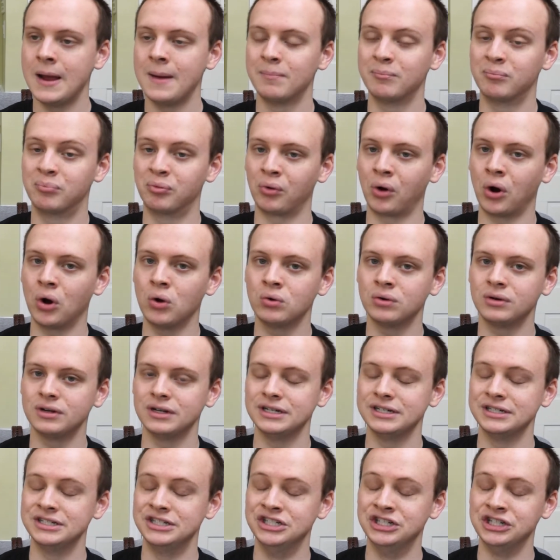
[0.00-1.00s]
broke
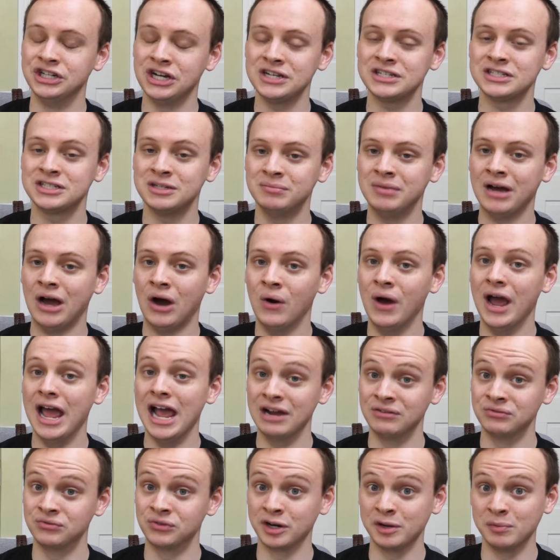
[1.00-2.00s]
just about
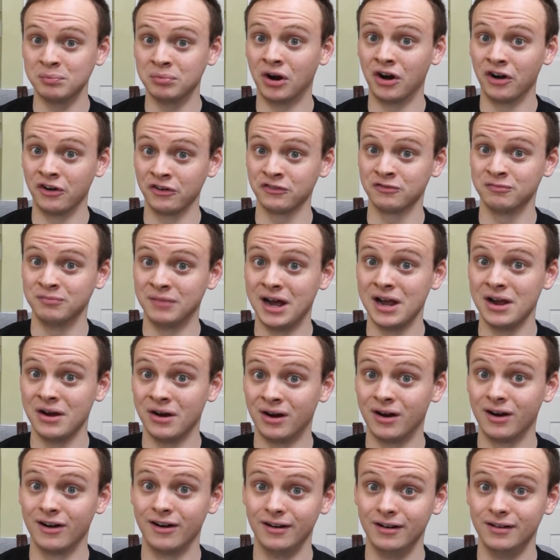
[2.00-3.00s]
every part of my
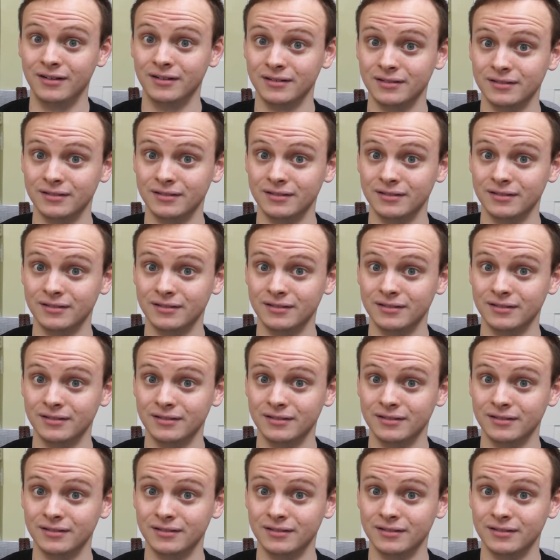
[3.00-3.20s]
heart.